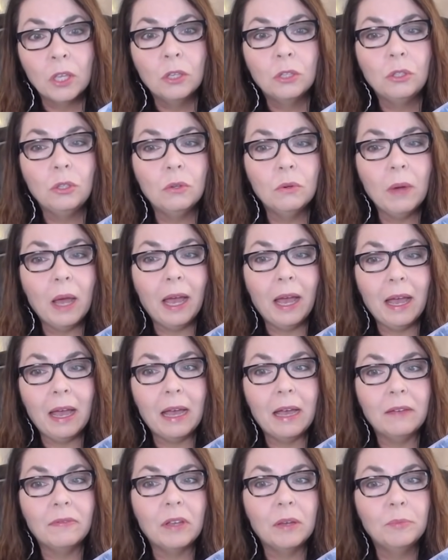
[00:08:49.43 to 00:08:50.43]
you
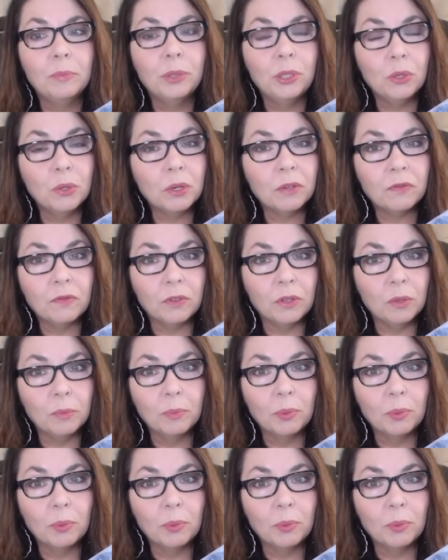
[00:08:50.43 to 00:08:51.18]
have a beautiful,